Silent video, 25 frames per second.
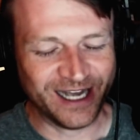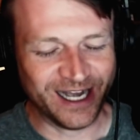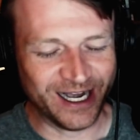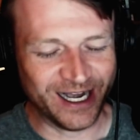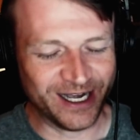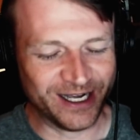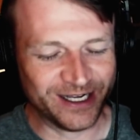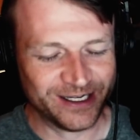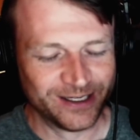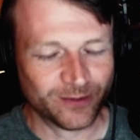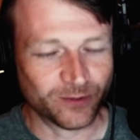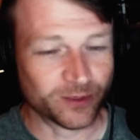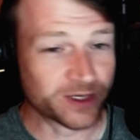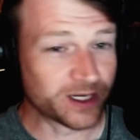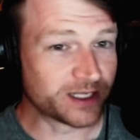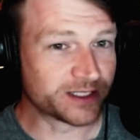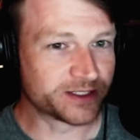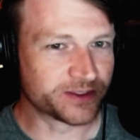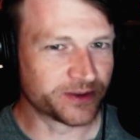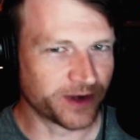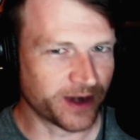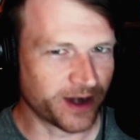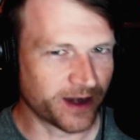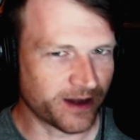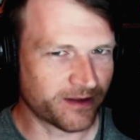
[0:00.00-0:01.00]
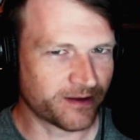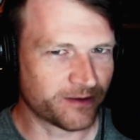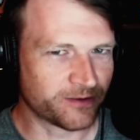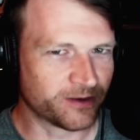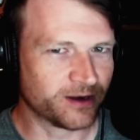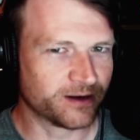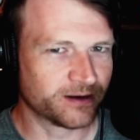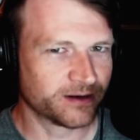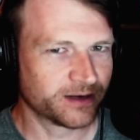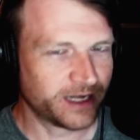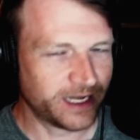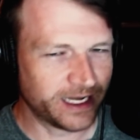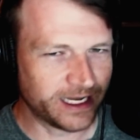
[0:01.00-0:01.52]
Uh, we're not doing anything
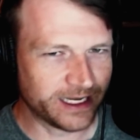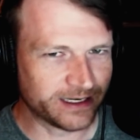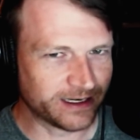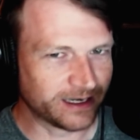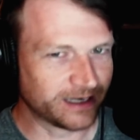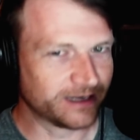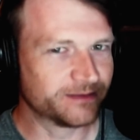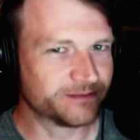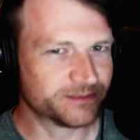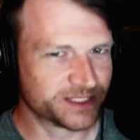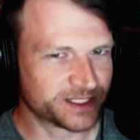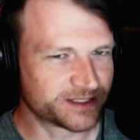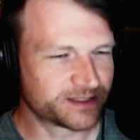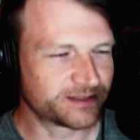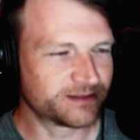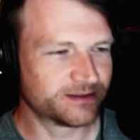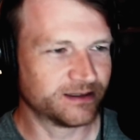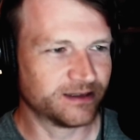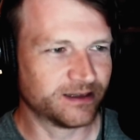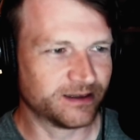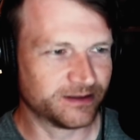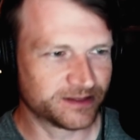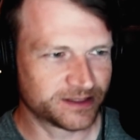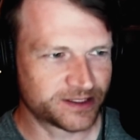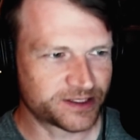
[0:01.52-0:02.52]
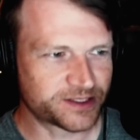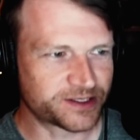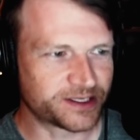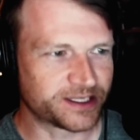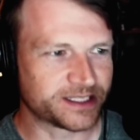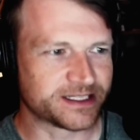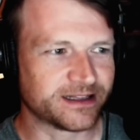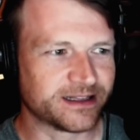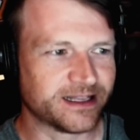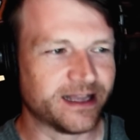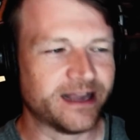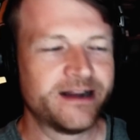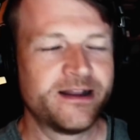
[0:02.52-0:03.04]
wrong, and I'm just uh,
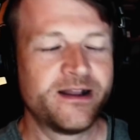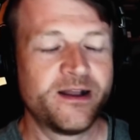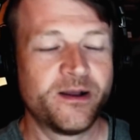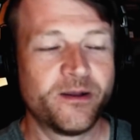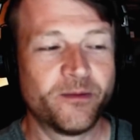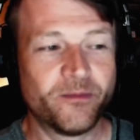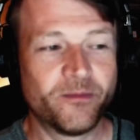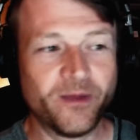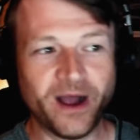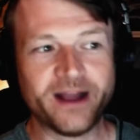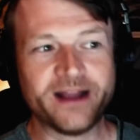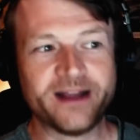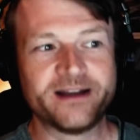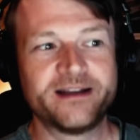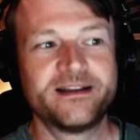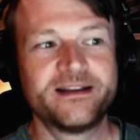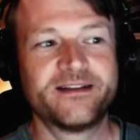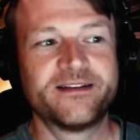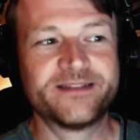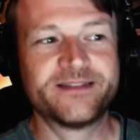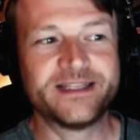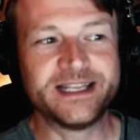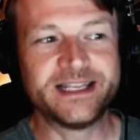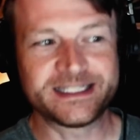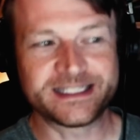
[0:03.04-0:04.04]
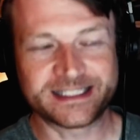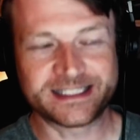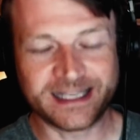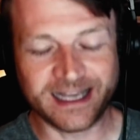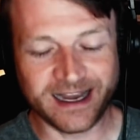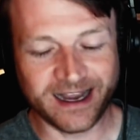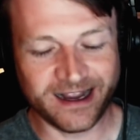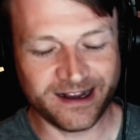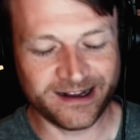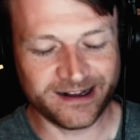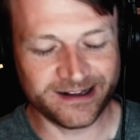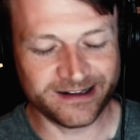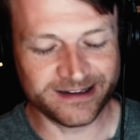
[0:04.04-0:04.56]
stressing that. But this
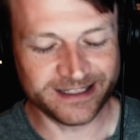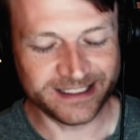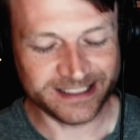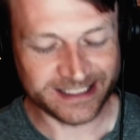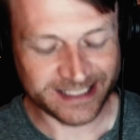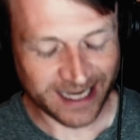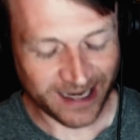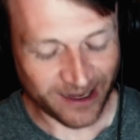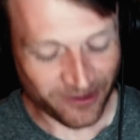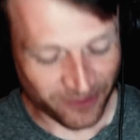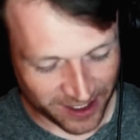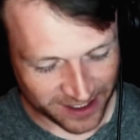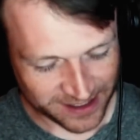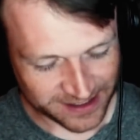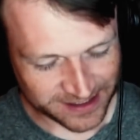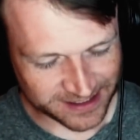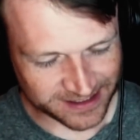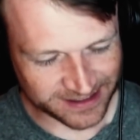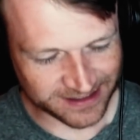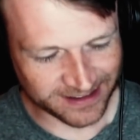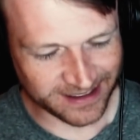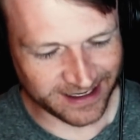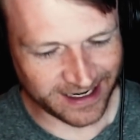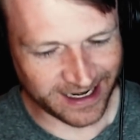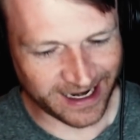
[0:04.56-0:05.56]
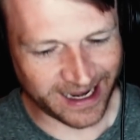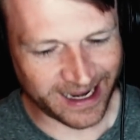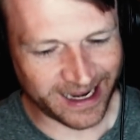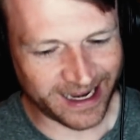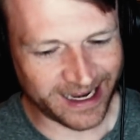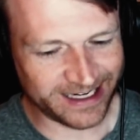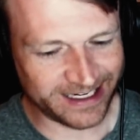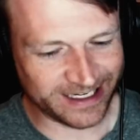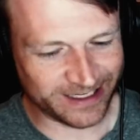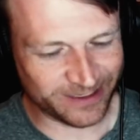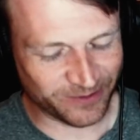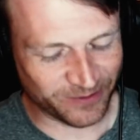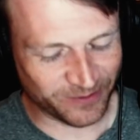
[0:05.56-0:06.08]
uh, this guy was,
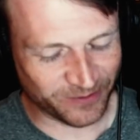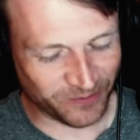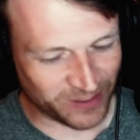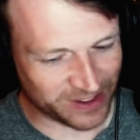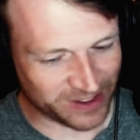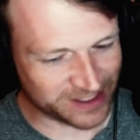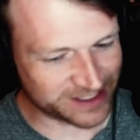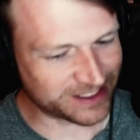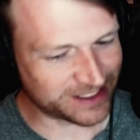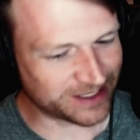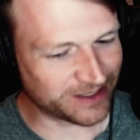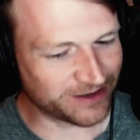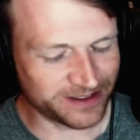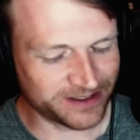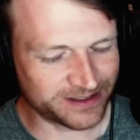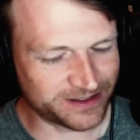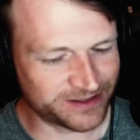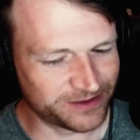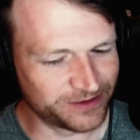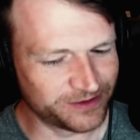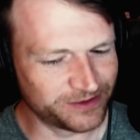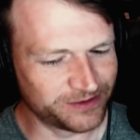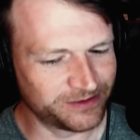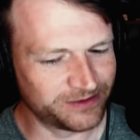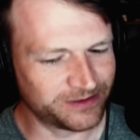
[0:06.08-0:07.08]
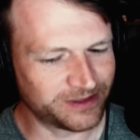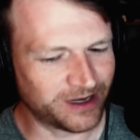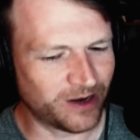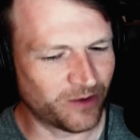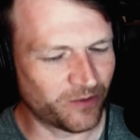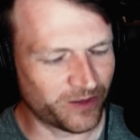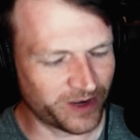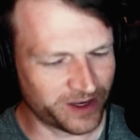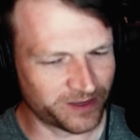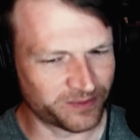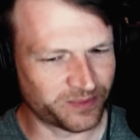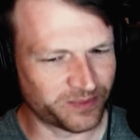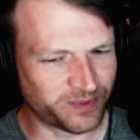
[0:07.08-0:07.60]
and it was going to
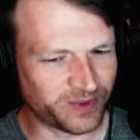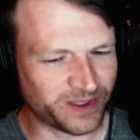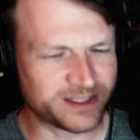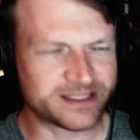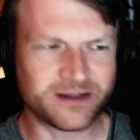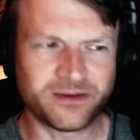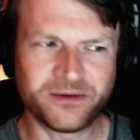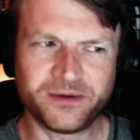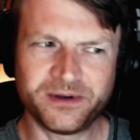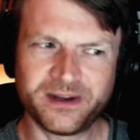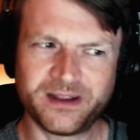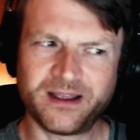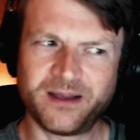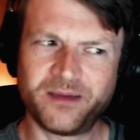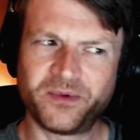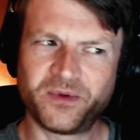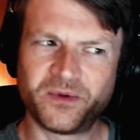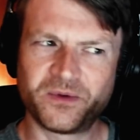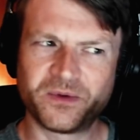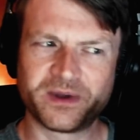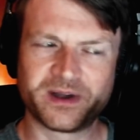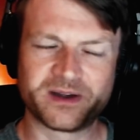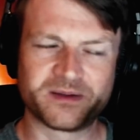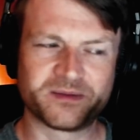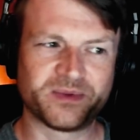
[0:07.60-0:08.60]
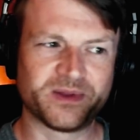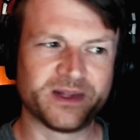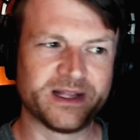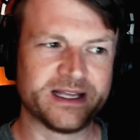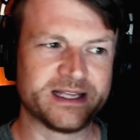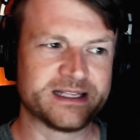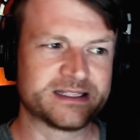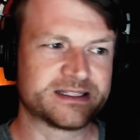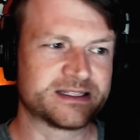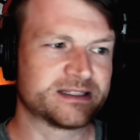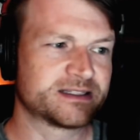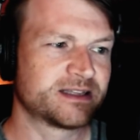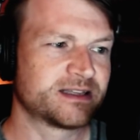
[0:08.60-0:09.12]
a weird place, going to a couple weird
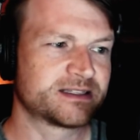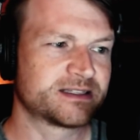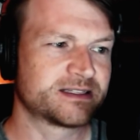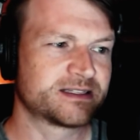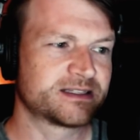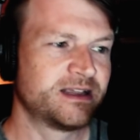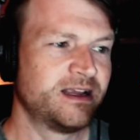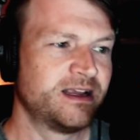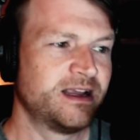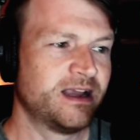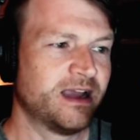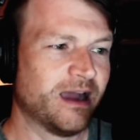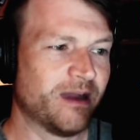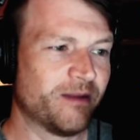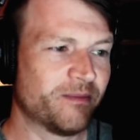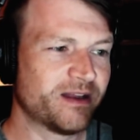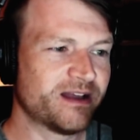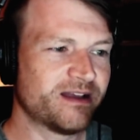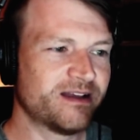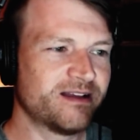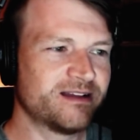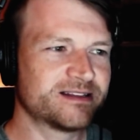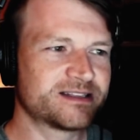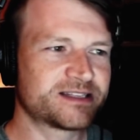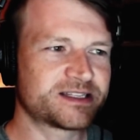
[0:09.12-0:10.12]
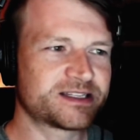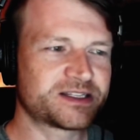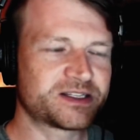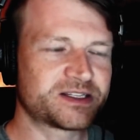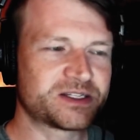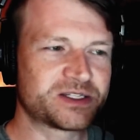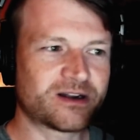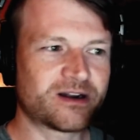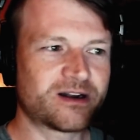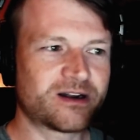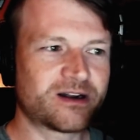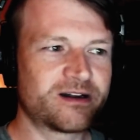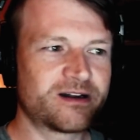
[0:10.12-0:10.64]
places. I'm gonna
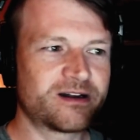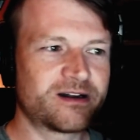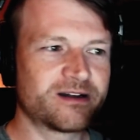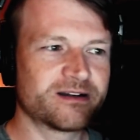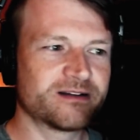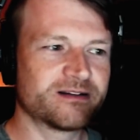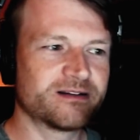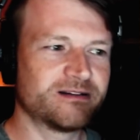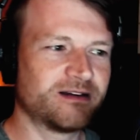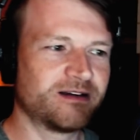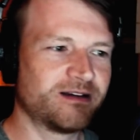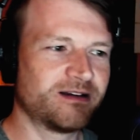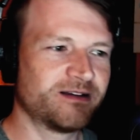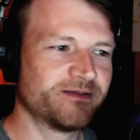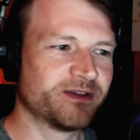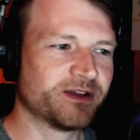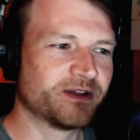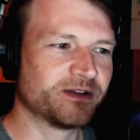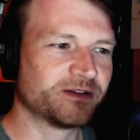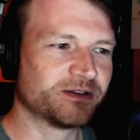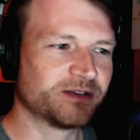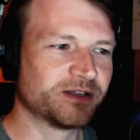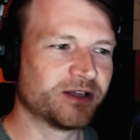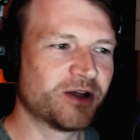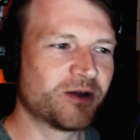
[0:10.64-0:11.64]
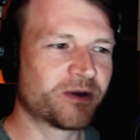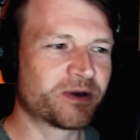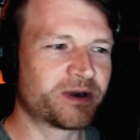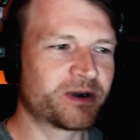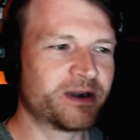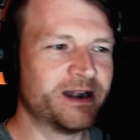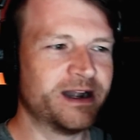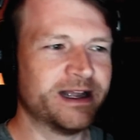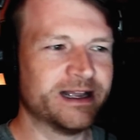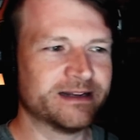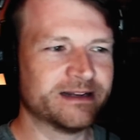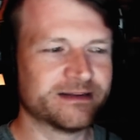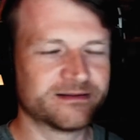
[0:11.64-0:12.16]
start on the lower
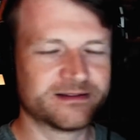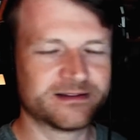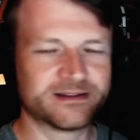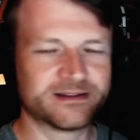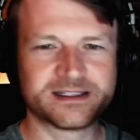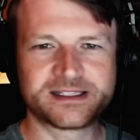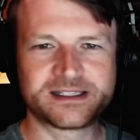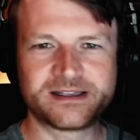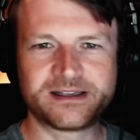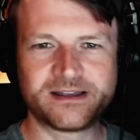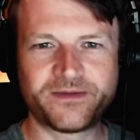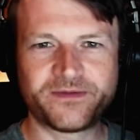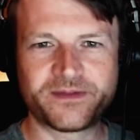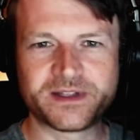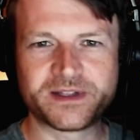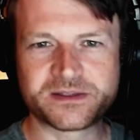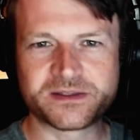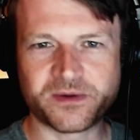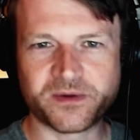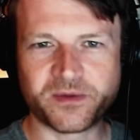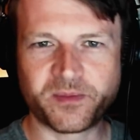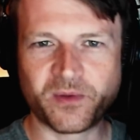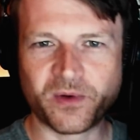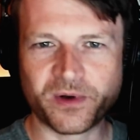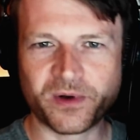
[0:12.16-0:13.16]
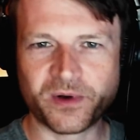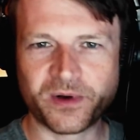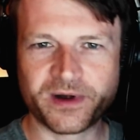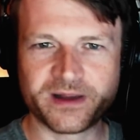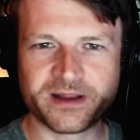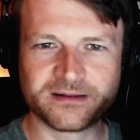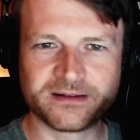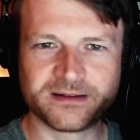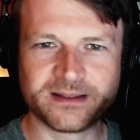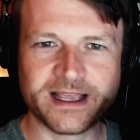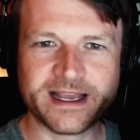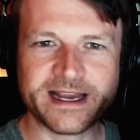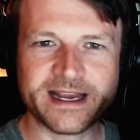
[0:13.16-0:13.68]
end, stuff that's
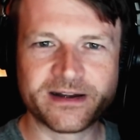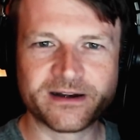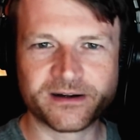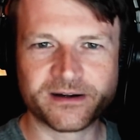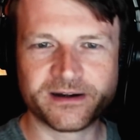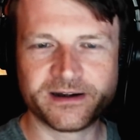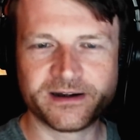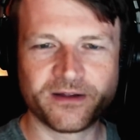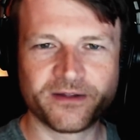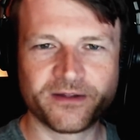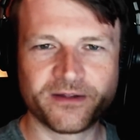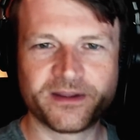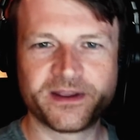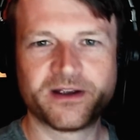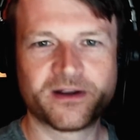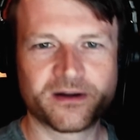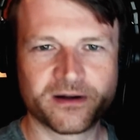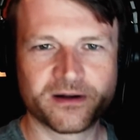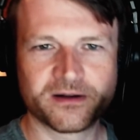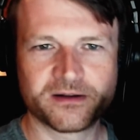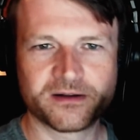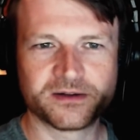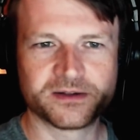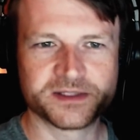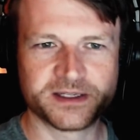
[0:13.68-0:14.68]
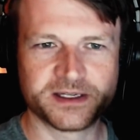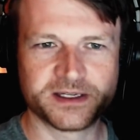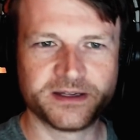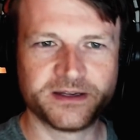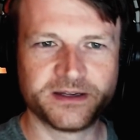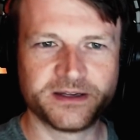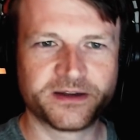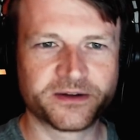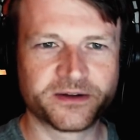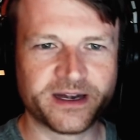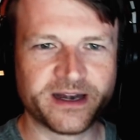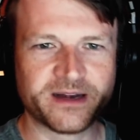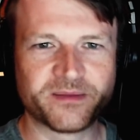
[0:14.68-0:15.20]
reported later in all the articles that you
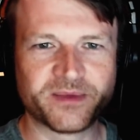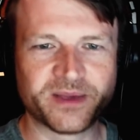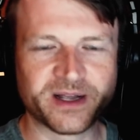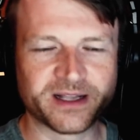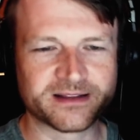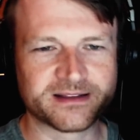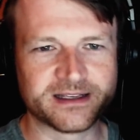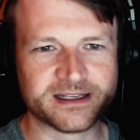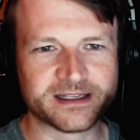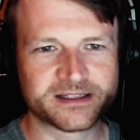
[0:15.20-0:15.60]
can read about